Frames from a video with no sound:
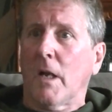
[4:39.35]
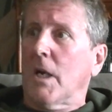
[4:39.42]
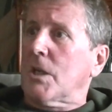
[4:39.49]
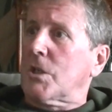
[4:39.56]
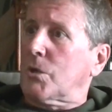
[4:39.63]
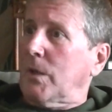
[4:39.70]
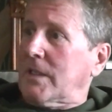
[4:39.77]

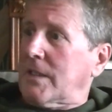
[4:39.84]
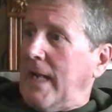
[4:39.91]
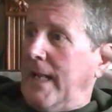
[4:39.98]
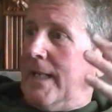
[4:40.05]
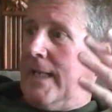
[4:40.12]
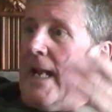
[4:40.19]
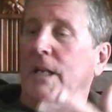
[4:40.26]
so it's
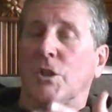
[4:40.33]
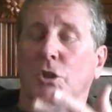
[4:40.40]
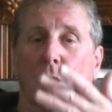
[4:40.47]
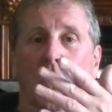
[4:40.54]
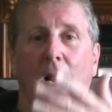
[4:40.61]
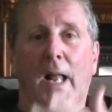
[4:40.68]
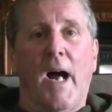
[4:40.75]
like getting
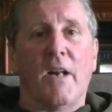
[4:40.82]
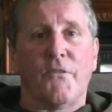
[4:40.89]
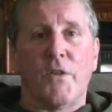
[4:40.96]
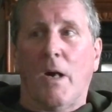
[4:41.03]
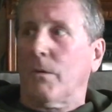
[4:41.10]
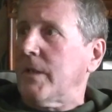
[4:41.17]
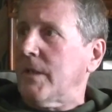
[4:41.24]
done live
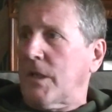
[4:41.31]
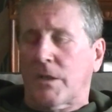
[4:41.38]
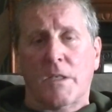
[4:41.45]
now, isn't it?